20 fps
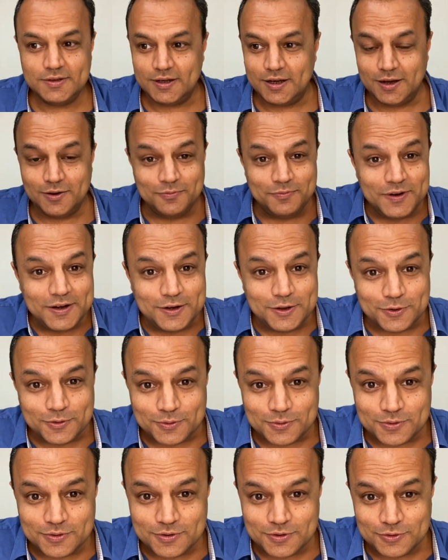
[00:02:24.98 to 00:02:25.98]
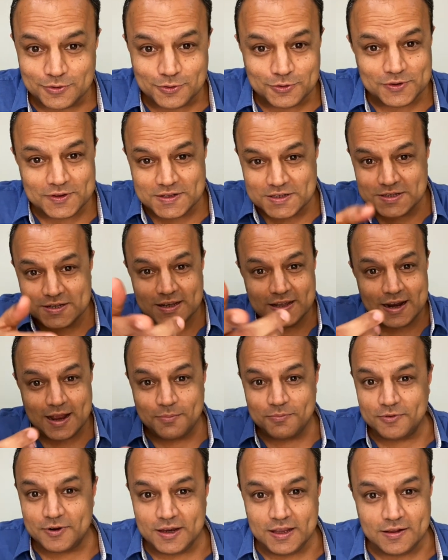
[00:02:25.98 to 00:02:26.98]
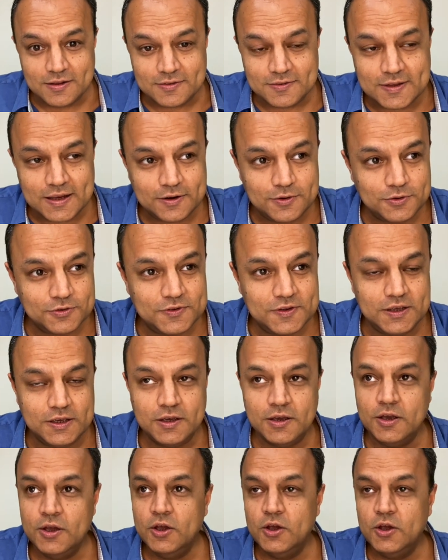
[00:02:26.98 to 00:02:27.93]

a video, those Instagram reels that you see,